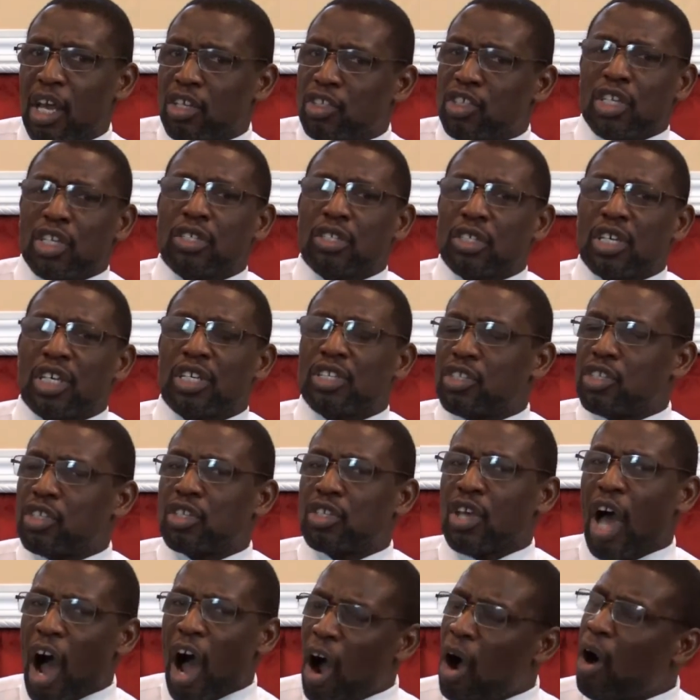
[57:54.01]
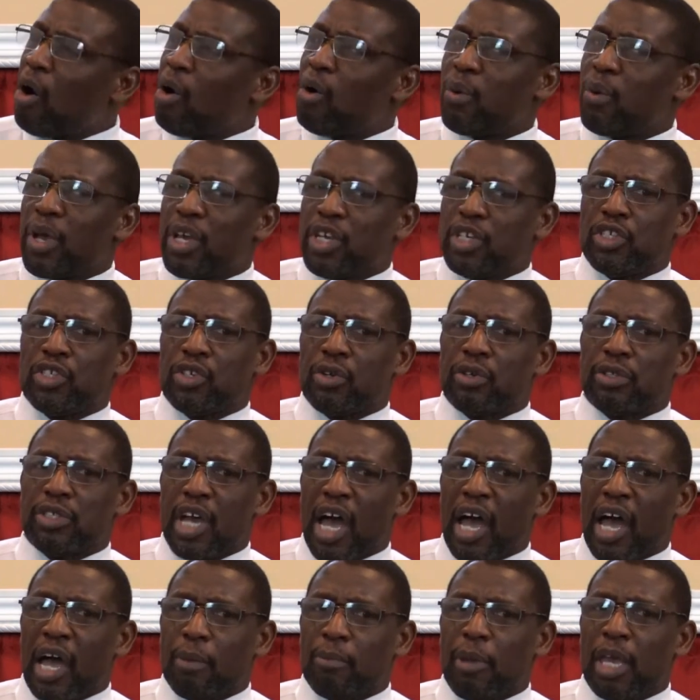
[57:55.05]
Jesus says it's always your
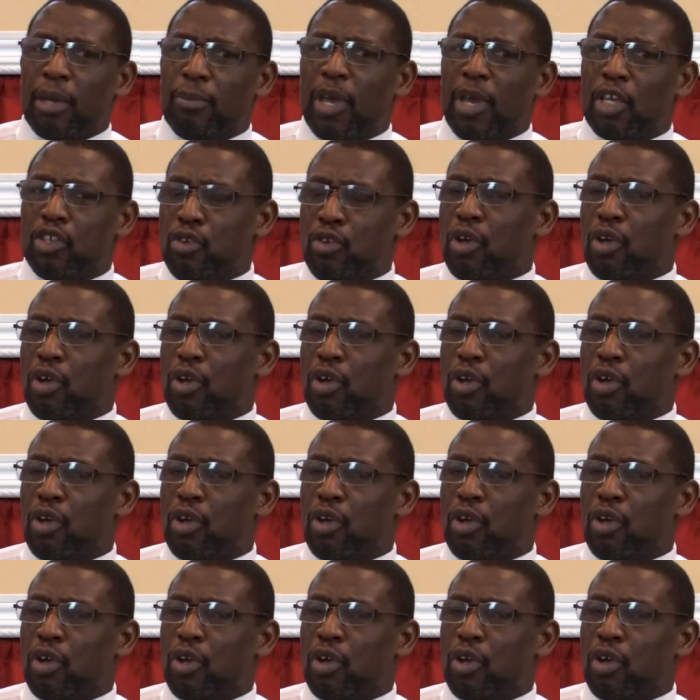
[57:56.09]
time. Amen.